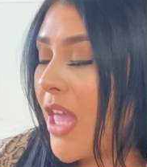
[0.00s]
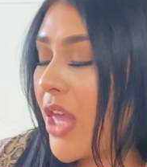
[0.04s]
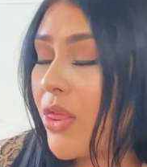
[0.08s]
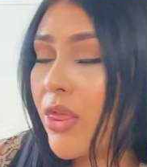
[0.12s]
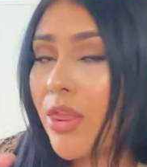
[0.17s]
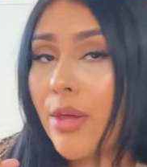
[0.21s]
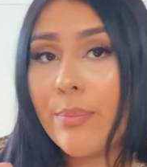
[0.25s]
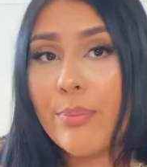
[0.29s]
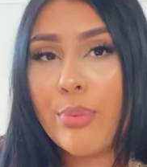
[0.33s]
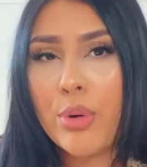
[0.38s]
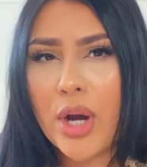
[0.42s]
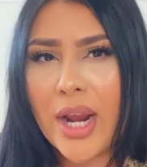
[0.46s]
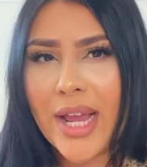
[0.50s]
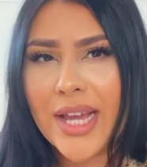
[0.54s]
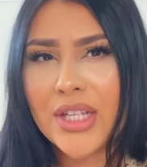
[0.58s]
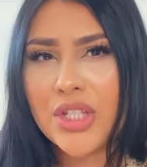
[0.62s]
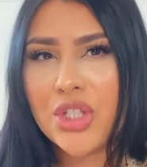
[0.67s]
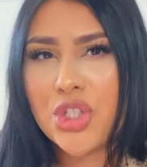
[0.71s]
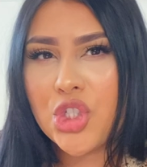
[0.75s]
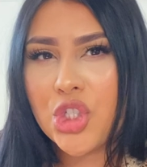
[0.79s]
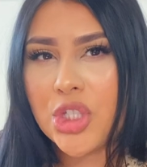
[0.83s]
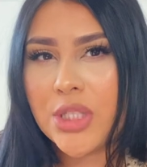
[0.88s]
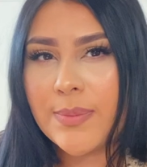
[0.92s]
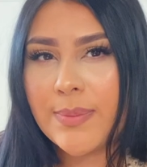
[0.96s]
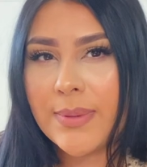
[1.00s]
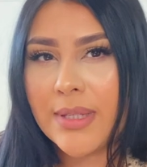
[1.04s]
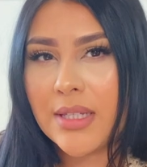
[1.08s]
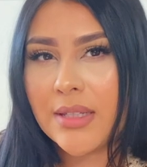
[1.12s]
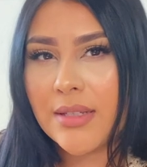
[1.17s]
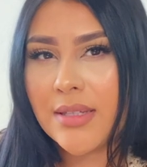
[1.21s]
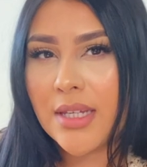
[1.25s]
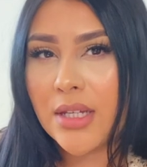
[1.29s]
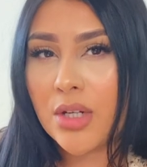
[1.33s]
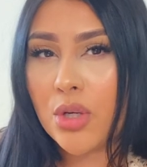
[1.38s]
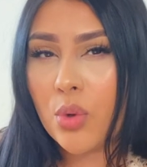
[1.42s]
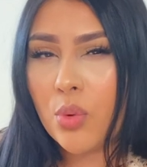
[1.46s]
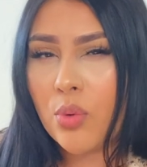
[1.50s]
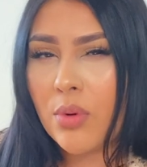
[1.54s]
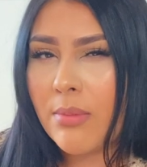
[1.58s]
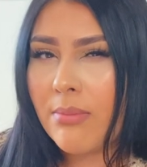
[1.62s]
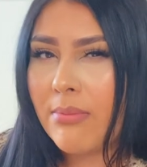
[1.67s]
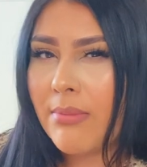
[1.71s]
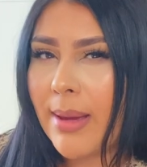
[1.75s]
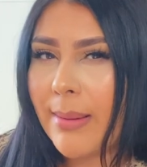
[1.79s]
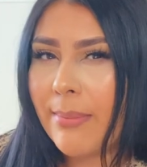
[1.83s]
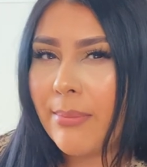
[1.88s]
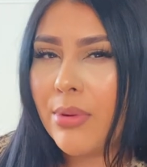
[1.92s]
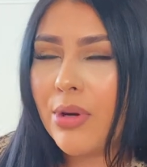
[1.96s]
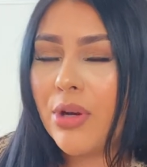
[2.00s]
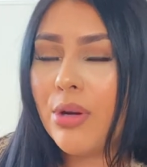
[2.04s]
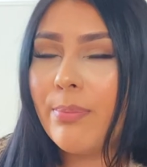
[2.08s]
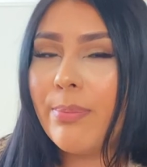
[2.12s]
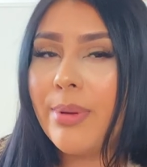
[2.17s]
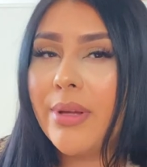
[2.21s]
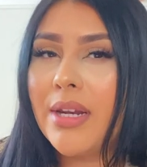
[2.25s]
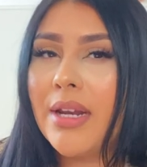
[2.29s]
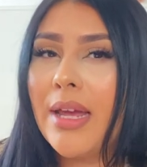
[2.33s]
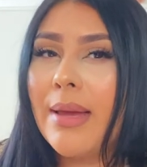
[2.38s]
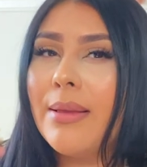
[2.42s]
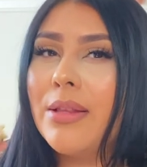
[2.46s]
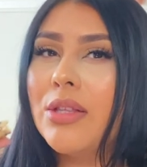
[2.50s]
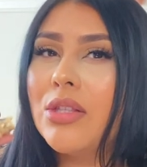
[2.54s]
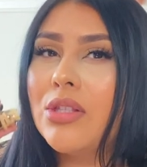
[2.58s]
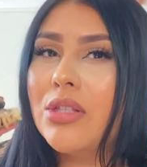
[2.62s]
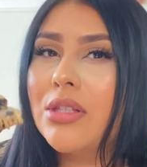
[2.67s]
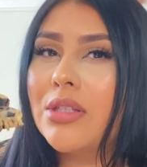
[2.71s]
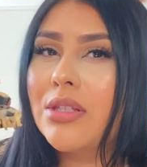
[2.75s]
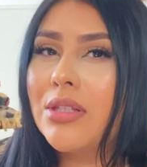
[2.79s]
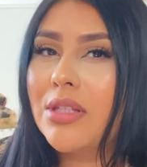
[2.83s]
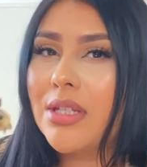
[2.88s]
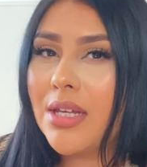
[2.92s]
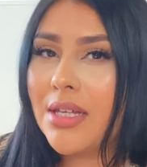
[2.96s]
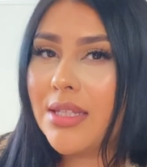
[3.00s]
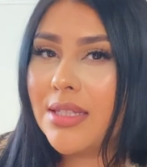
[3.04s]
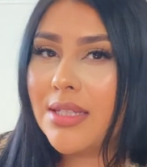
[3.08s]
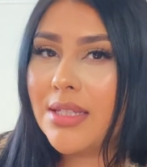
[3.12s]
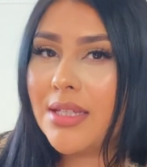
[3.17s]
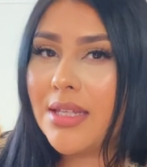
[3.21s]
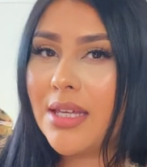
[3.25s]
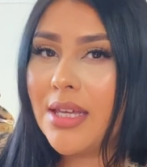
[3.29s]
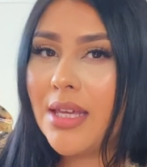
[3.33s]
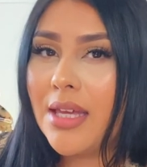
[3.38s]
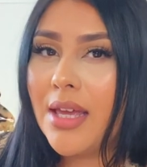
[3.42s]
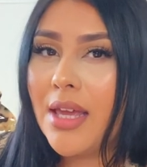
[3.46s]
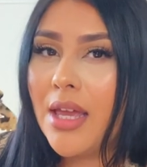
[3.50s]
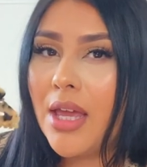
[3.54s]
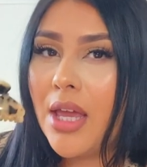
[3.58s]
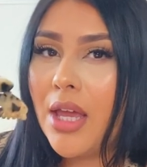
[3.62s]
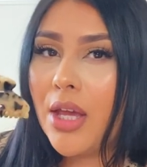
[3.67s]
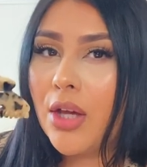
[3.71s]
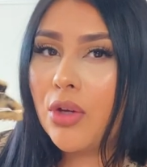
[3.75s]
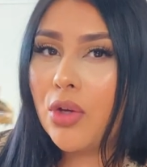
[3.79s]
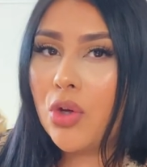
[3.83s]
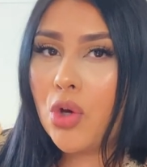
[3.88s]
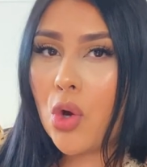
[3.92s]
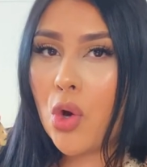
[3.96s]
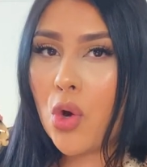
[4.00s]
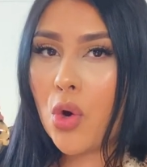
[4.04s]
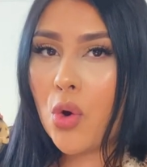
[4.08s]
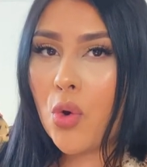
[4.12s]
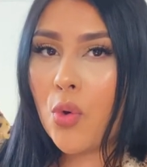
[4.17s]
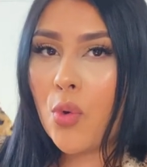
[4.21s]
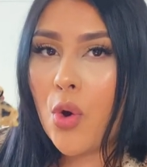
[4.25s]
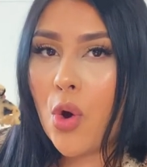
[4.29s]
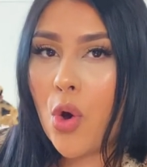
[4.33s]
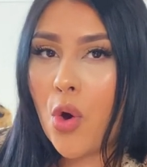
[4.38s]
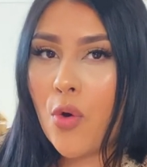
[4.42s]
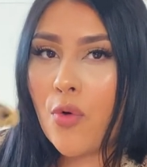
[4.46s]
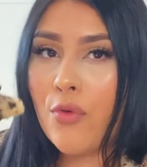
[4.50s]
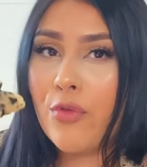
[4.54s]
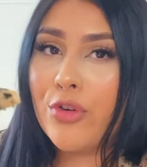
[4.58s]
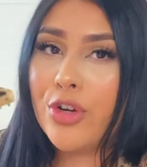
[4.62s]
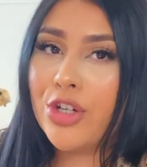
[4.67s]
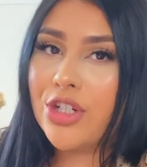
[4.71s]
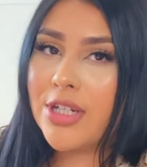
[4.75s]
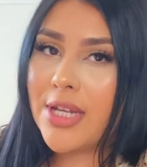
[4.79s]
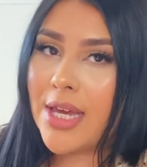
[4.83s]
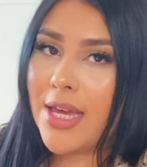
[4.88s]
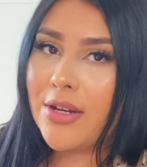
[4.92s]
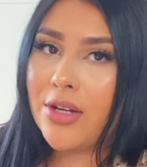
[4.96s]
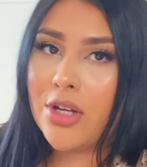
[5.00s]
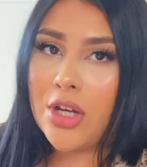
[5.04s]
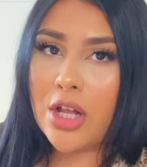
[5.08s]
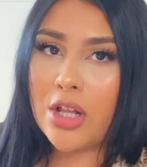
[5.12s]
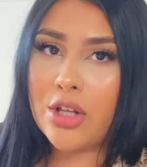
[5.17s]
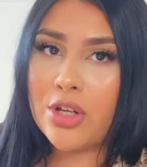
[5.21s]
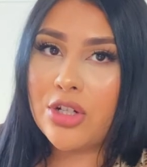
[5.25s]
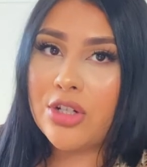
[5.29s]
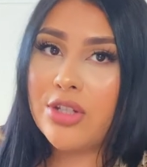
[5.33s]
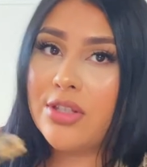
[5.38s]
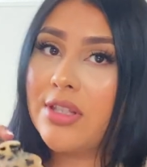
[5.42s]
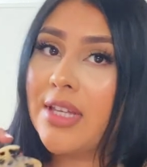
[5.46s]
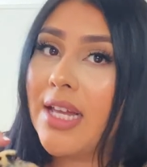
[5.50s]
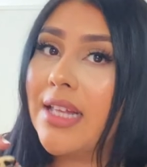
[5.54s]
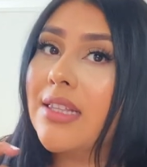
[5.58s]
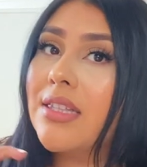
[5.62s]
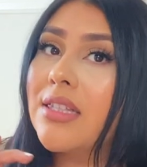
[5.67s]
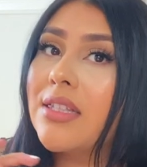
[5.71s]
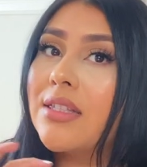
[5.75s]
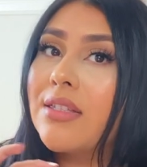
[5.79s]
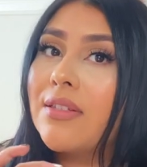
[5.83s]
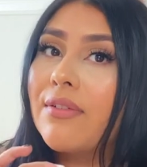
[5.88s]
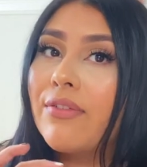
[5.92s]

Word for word: the price just because i don't remember but i doesn't go over ten dollars that's